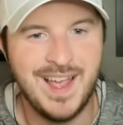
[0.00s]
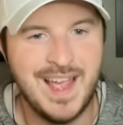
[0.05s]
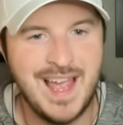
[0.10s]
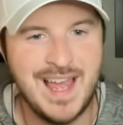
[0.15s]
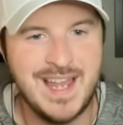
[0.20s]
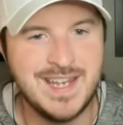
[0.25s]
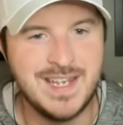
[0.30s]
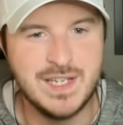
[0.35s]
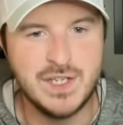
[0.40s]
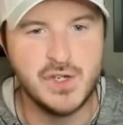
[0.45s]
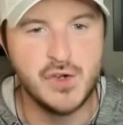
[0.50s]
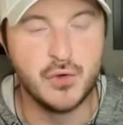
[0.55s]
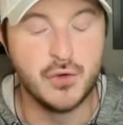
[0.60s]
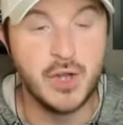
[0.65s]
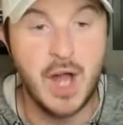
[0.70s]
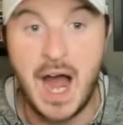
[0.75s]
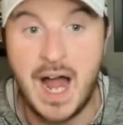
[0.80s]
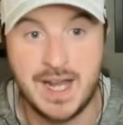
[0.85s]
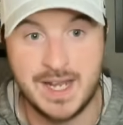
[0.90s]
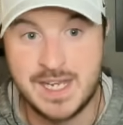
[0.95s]
and you're
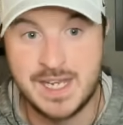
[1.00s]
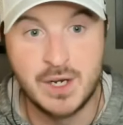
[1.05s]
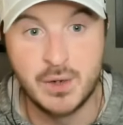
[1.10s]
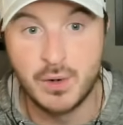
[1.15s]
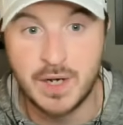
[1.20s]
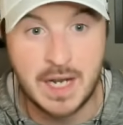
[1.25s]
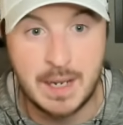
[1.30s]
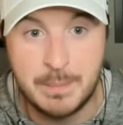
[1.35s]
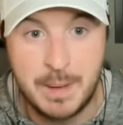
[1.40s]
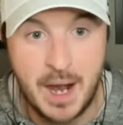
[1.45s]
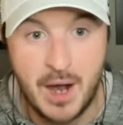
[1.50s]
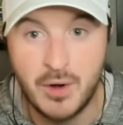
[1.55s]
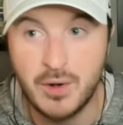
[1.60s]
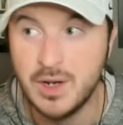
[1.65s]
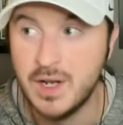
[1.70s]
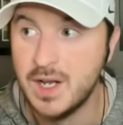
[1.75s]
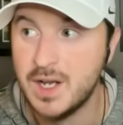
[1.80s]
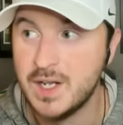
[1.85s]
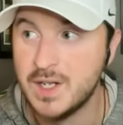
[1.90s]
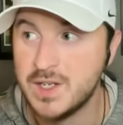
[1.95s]
not hearing
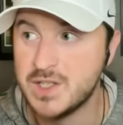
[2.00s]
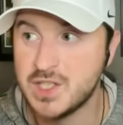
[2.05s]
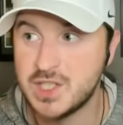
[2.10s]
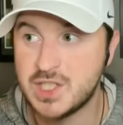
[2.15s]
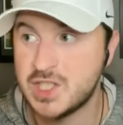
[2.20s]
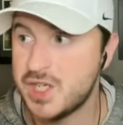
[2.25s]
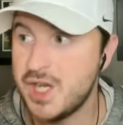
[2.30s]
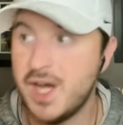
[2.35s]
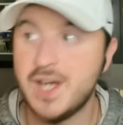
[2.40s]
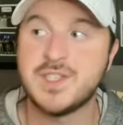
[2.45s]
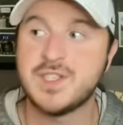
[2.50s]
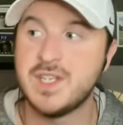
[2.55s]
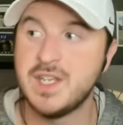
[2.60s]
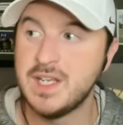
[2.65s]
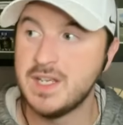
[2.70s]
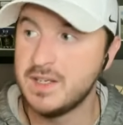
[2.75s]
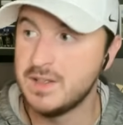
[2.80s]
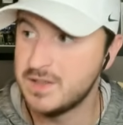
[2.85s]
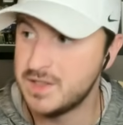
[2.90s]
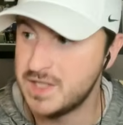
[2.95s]
about
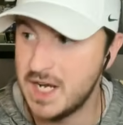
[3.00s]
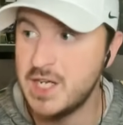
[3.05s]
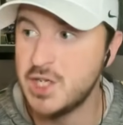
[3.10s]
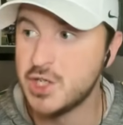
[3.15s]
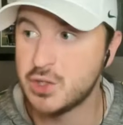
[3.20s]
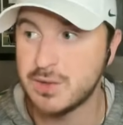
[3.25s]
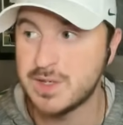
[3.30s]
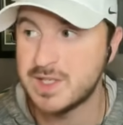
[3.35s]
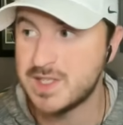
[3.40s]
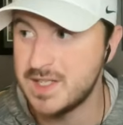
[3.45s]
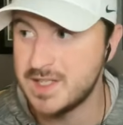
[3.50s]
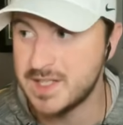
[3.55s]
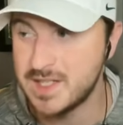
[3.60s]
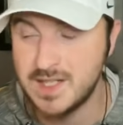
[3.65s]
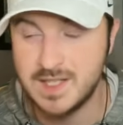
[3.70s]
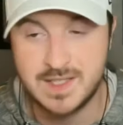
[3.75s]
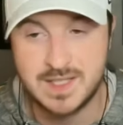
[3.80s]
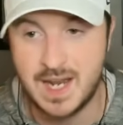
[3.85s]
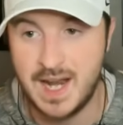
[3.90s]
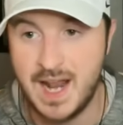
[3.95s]
disgusting, dangerous
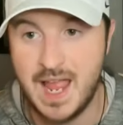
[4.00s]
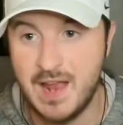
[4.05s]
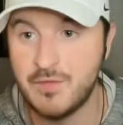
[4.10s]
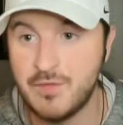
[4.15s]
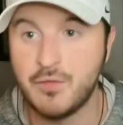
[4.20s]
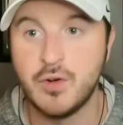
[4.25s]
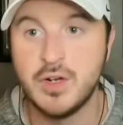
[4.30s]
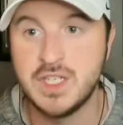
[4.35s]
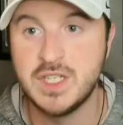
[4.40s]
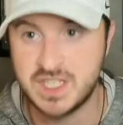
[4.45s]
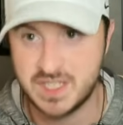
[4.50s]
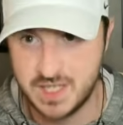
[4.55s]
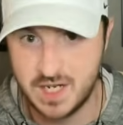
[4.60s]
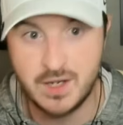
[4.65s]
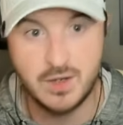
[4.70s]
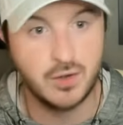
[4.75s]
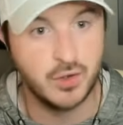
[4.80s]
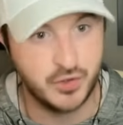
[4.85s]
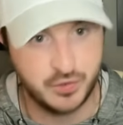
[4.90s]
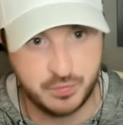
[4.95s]
incidents at every
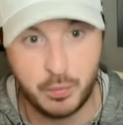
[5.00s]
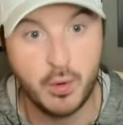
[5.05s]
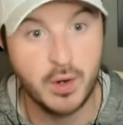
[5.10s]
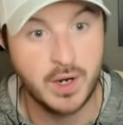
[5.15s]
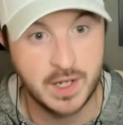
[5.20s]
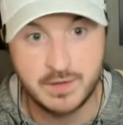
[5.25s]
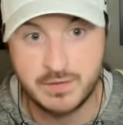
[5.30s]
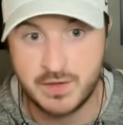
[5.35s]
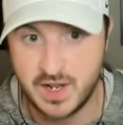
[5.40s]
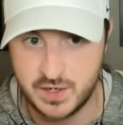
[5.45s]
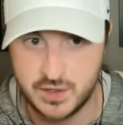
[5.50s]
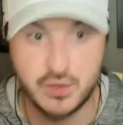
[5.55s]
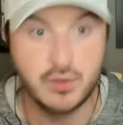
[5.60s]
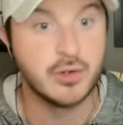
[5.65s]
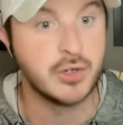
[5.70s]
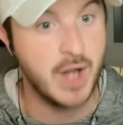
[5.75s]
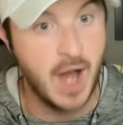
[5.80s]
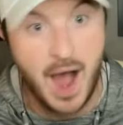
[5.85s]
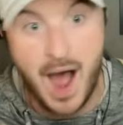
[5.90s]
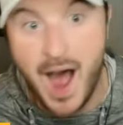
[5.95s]
single sporting event.
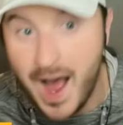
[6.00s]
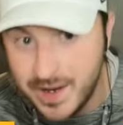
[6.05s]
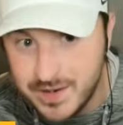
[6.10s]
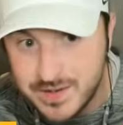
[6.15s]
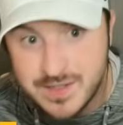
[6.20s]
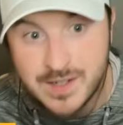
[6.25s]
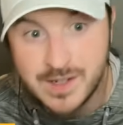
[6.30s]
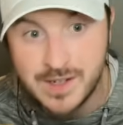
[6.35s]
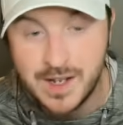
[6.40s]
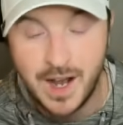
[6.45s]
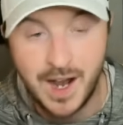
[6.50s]
You're not.